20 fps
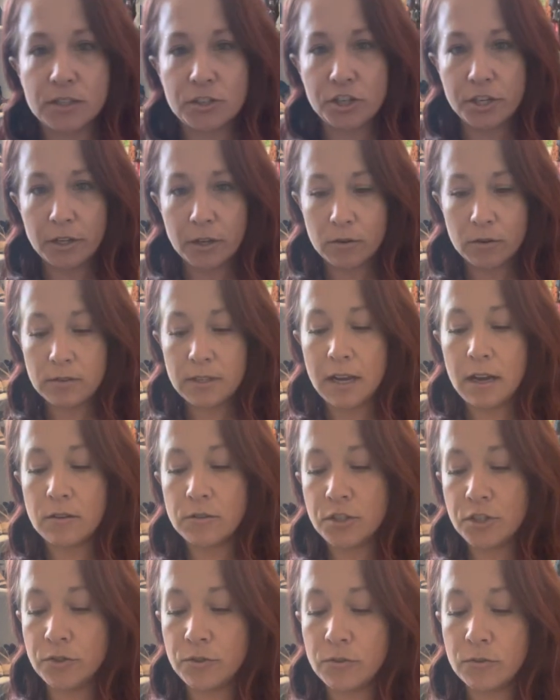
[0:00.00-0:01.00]
She knows how
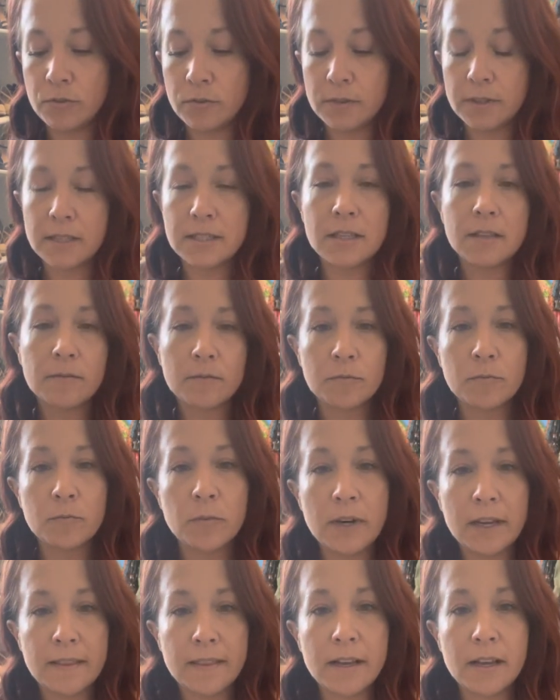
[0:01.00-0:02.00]
to, because
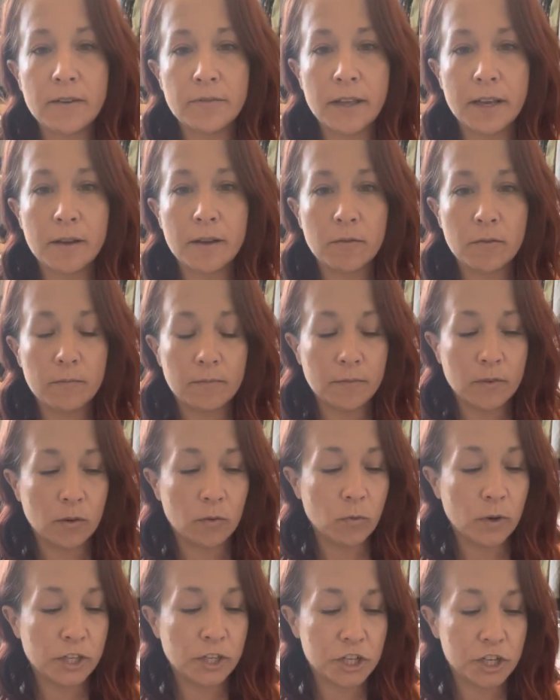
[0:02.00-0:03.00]
when I think of like
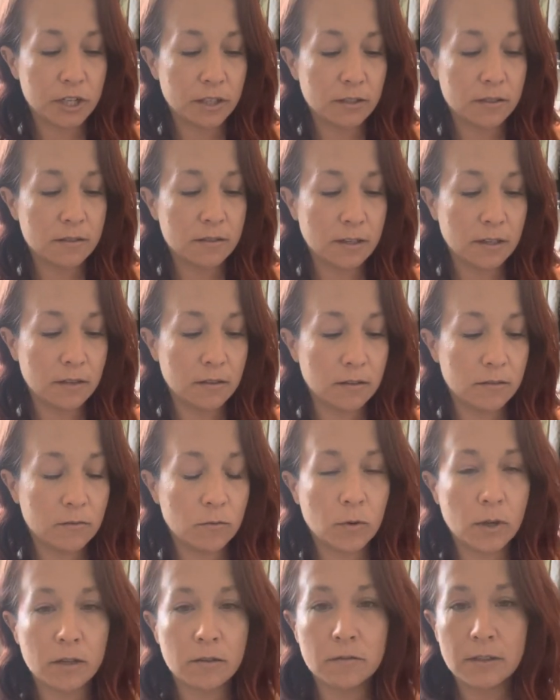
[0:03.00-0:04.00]
witches and
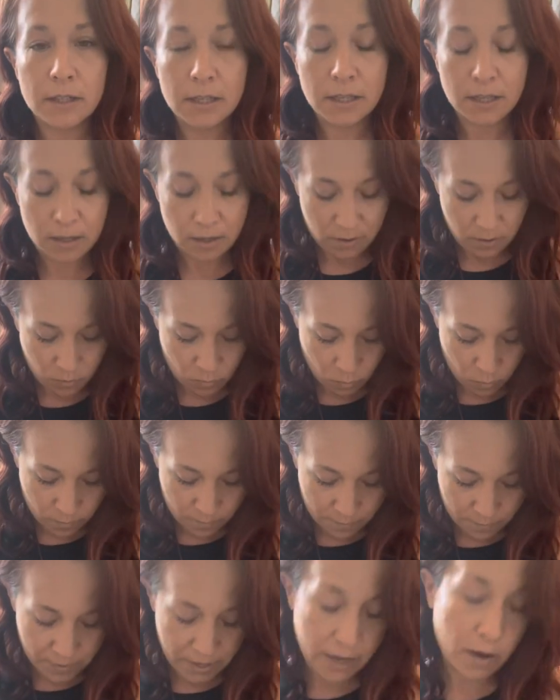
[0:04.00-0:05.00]
what
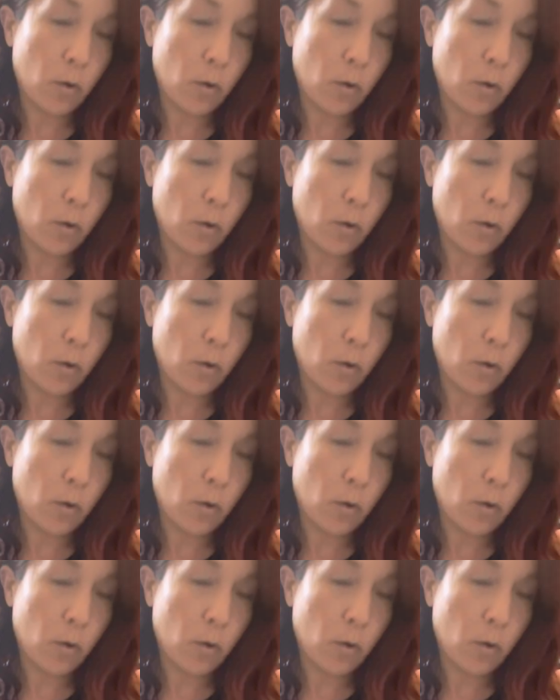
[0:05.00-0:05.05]
being a